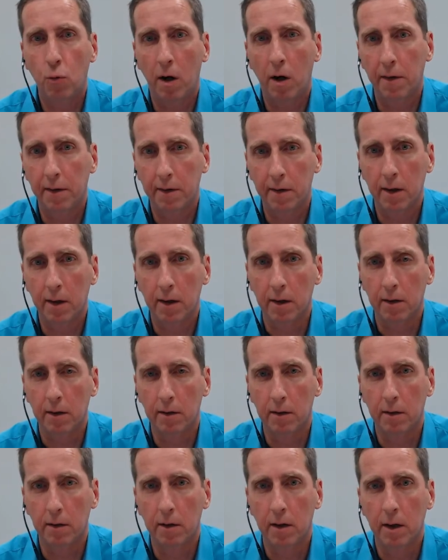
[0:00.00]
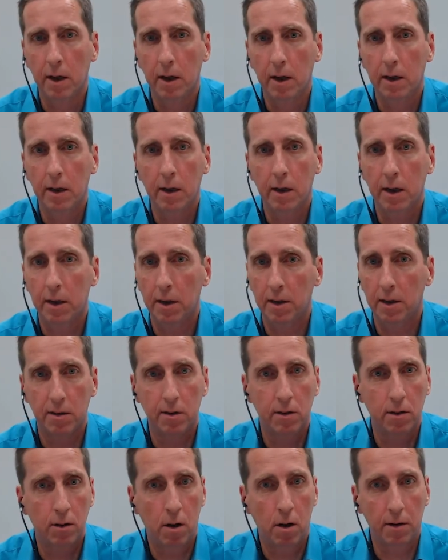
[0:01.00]
you one thing, it
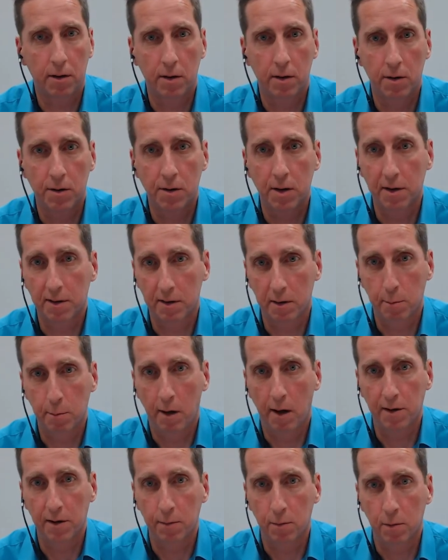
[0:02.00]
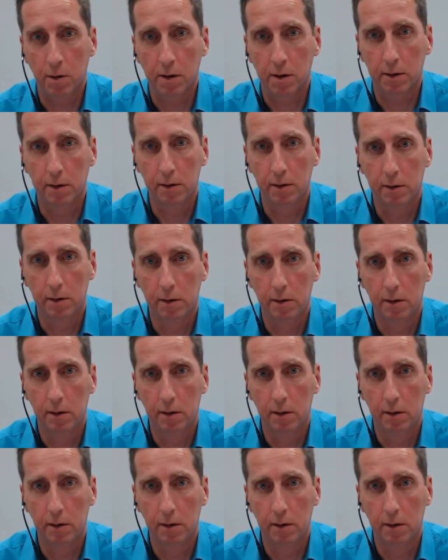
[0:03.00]
is not just a buzzword.